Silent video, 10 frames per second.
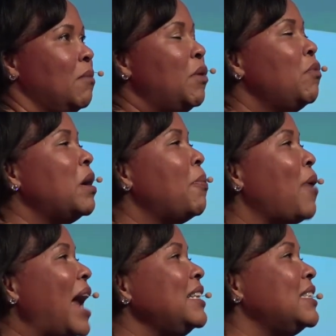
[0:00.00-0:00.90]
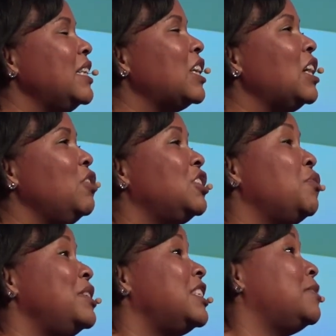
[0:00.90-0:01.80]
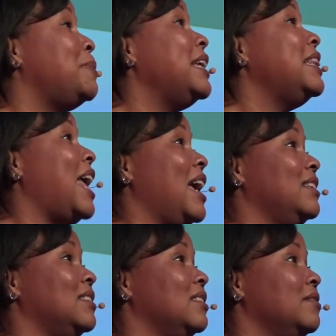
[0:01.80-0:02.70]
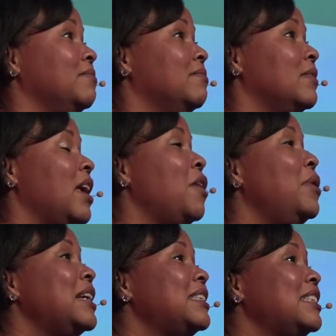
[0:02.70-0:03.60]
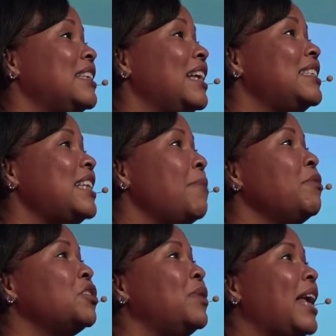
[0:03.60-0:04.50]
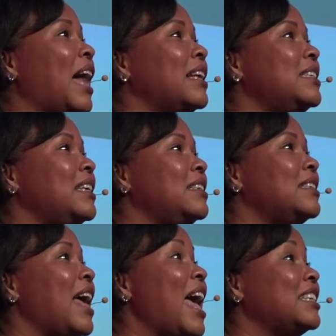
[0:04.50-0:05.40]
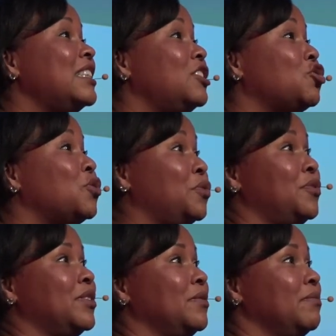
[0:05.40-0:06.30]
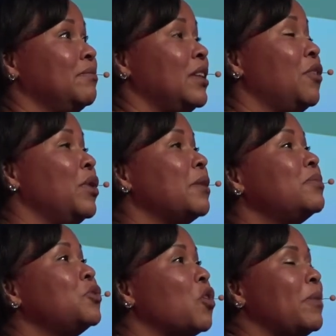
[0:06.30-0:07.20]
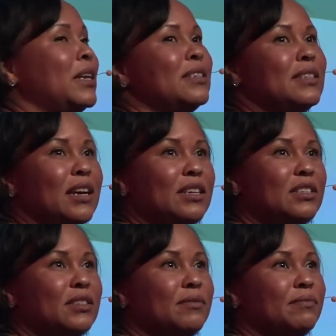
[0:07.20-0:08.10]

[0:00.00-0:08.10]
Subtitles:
But when we're practicing inclusion, we suspend that, and we accept those realities as truths, and we absorb it as such.